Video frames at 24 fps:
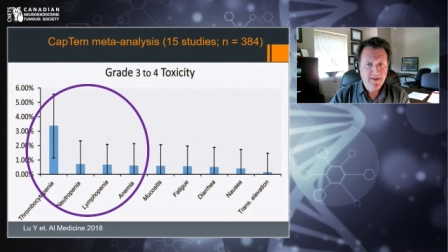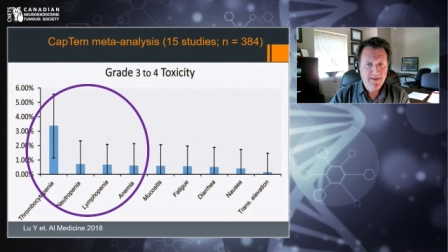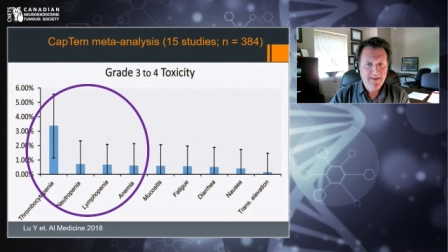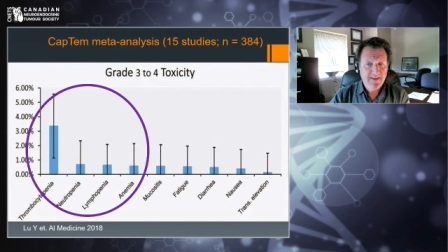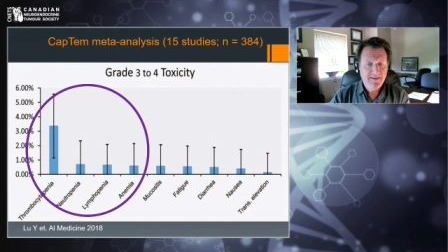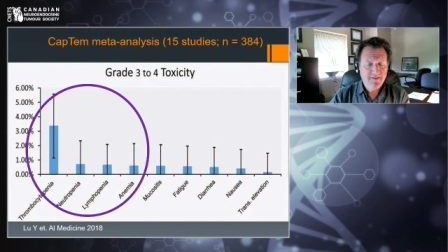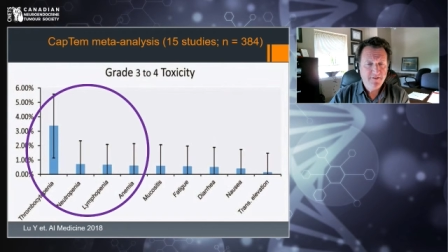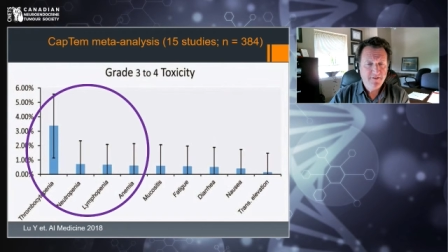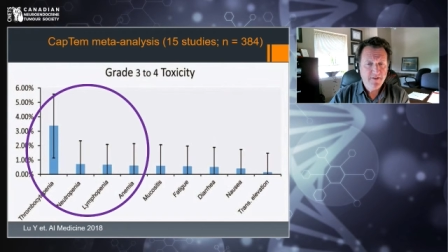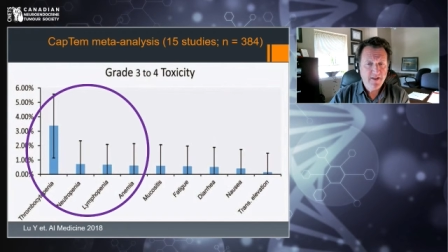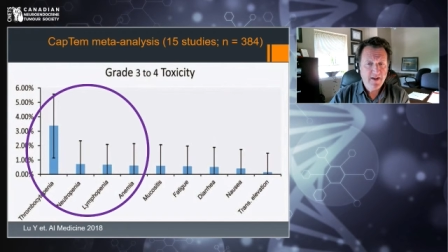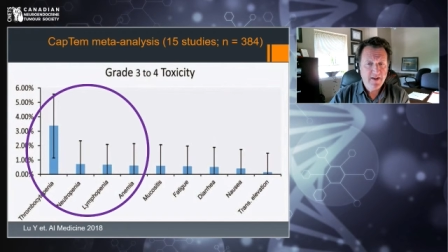
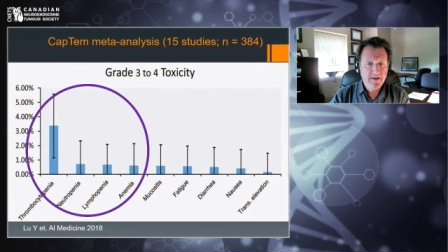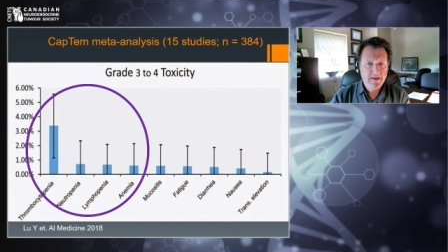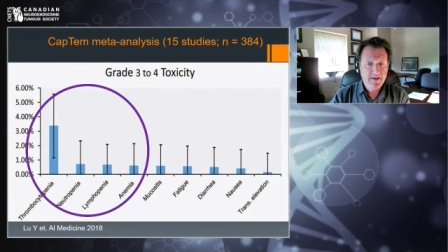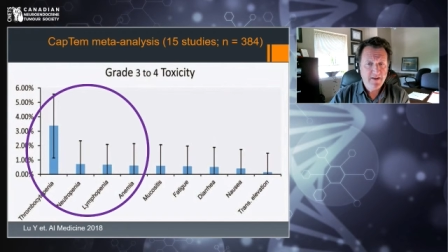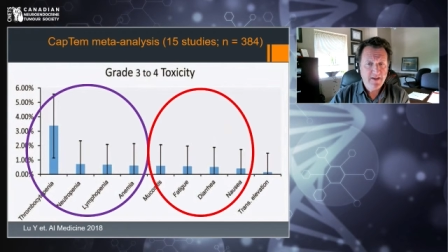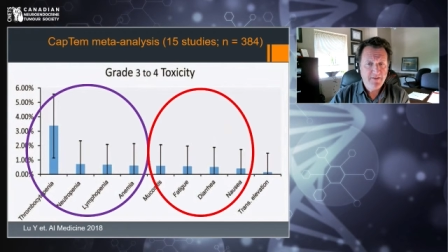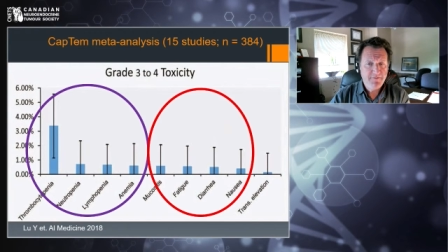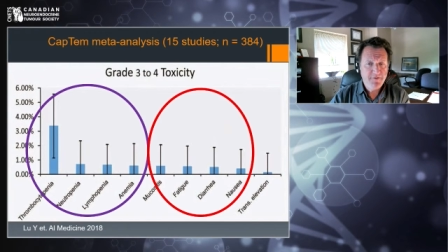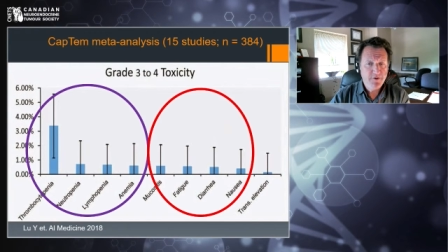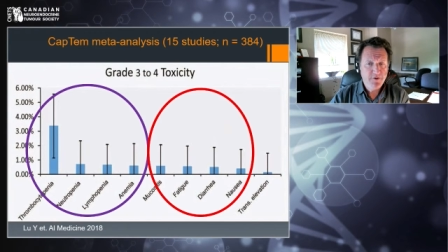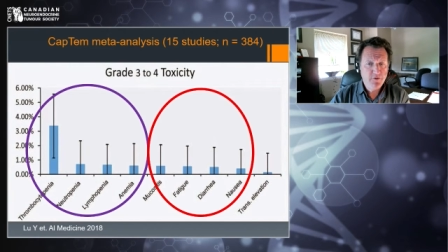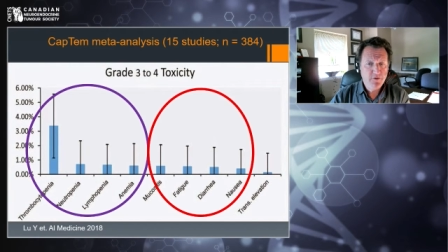is that
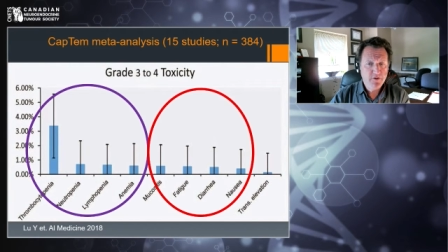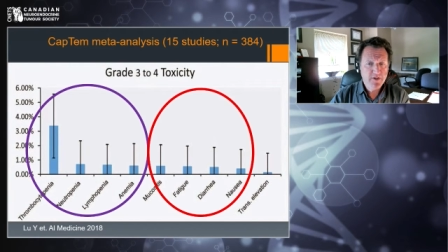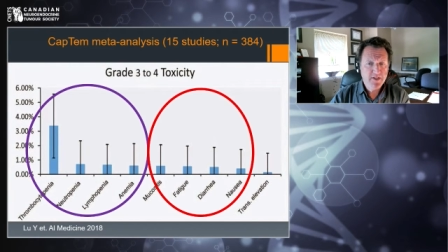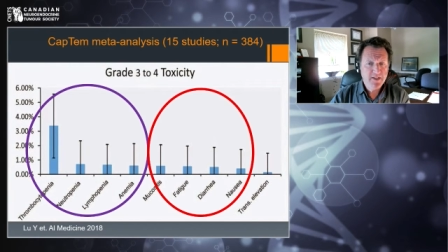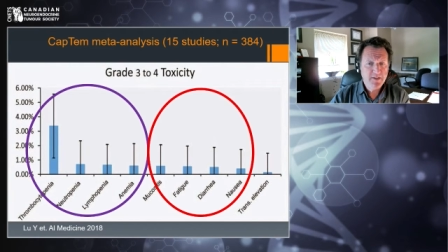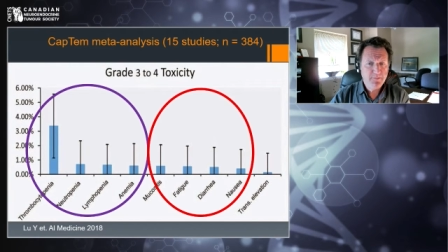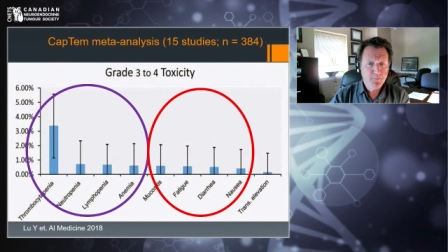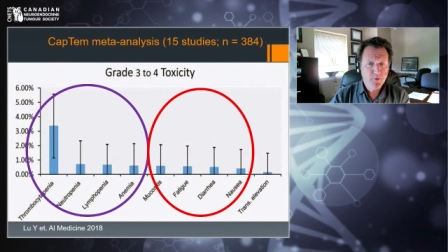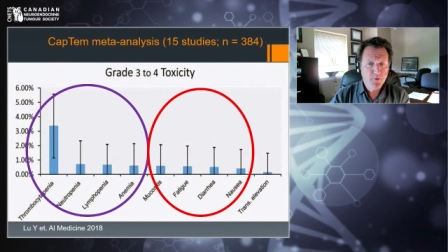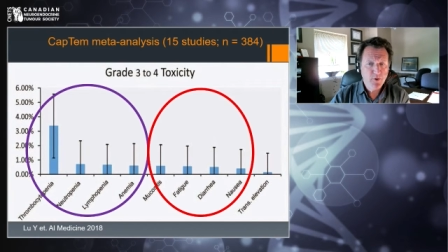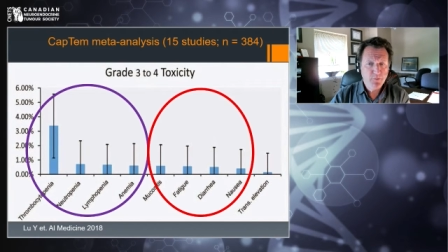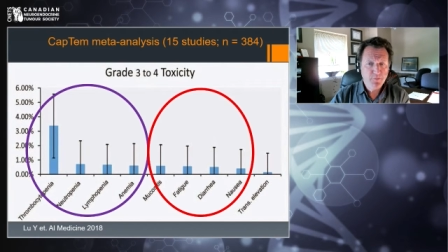if you look in
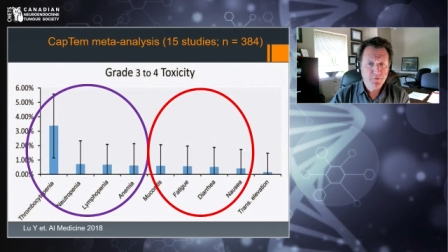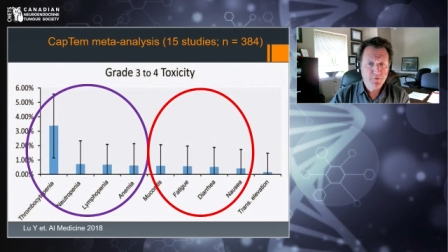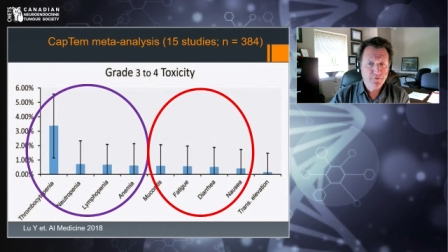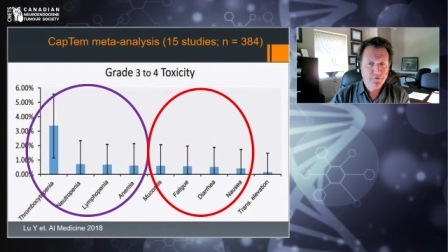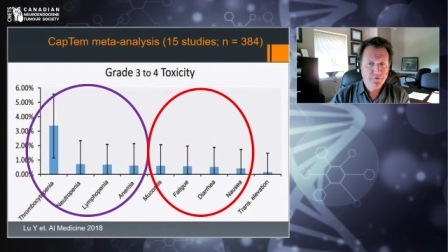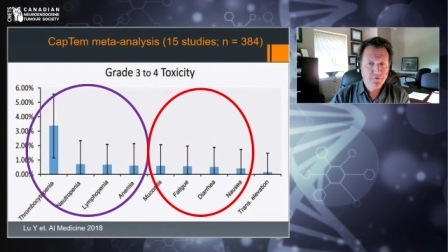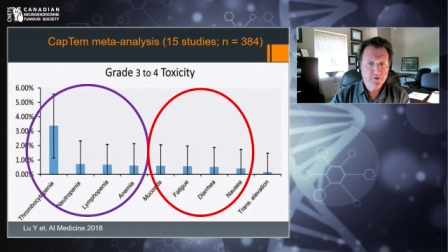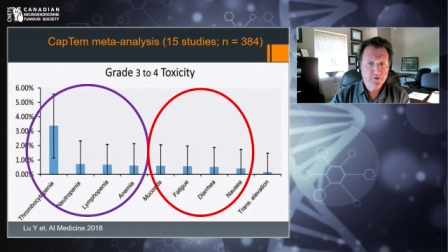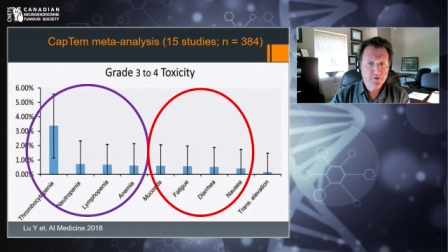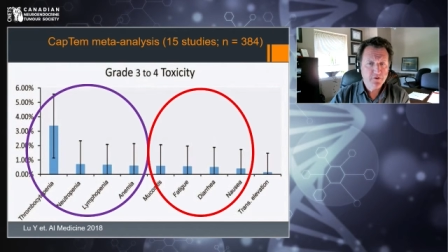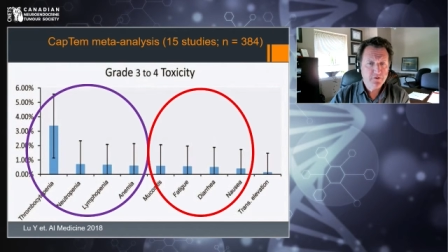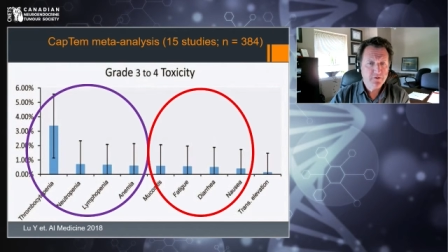the purple
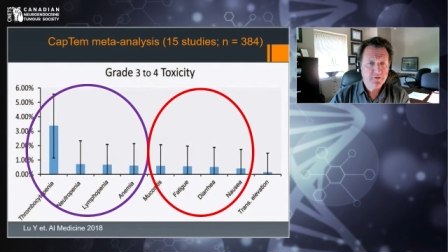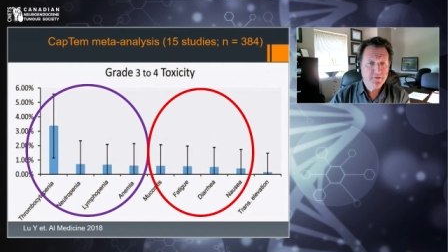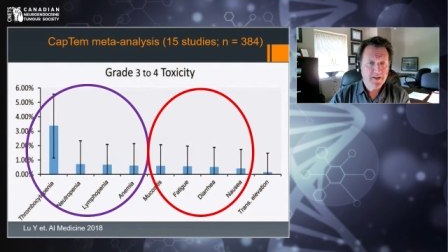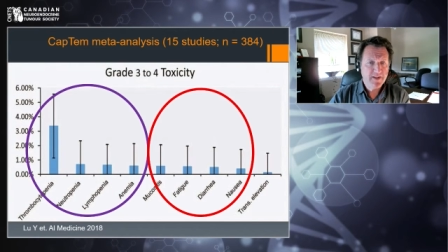circle,